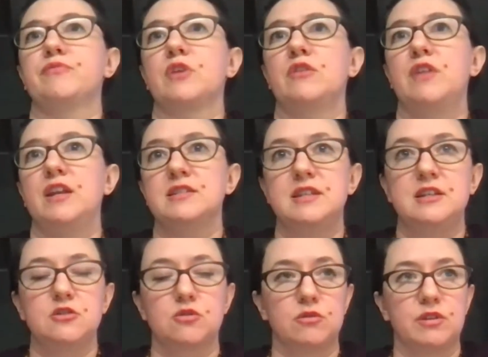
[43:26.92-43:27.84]
they just need
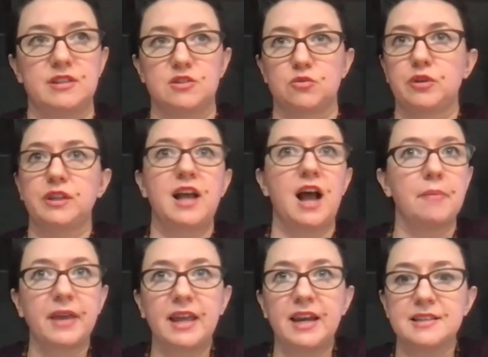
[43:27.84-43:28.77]
to, it's a really
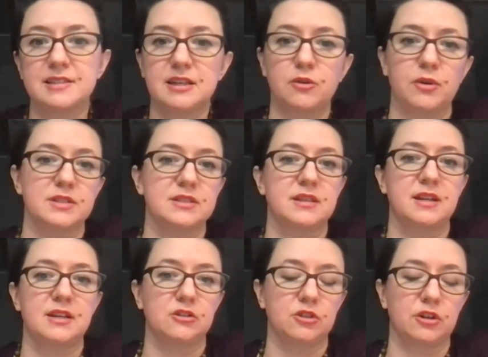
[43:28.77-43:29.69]
complicated sequence and they
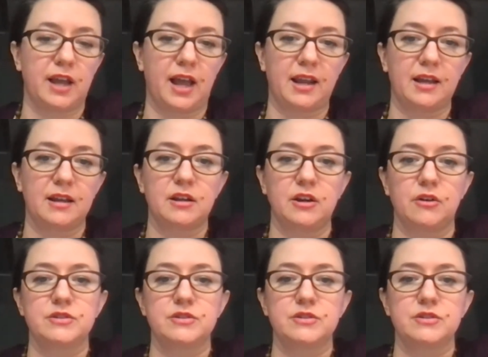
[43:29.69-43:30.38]
need to look at it, you know.